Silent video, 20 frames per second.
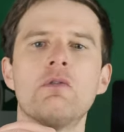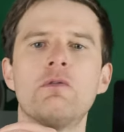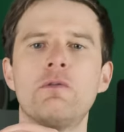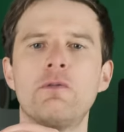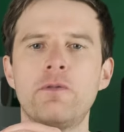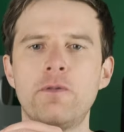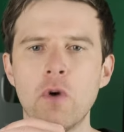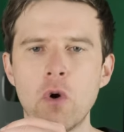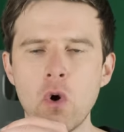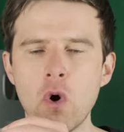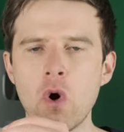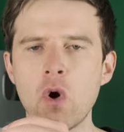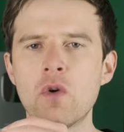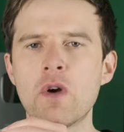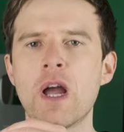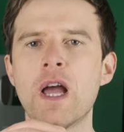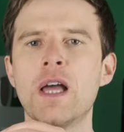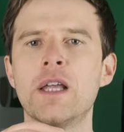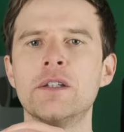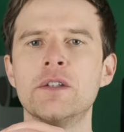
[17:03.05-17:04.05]
Four
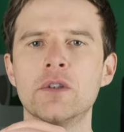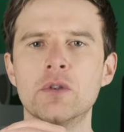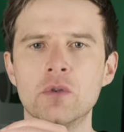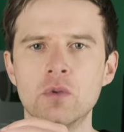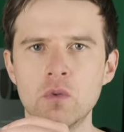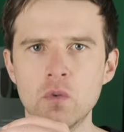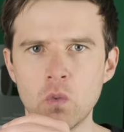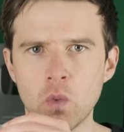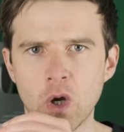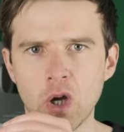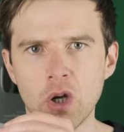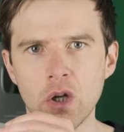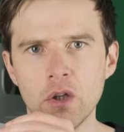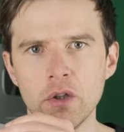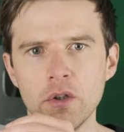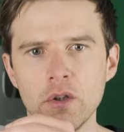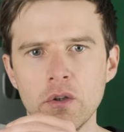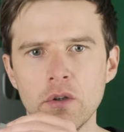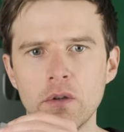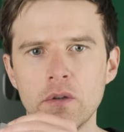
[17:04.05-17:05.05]
and a
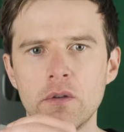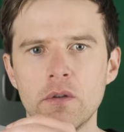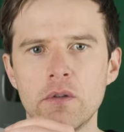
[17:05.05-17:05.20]
one.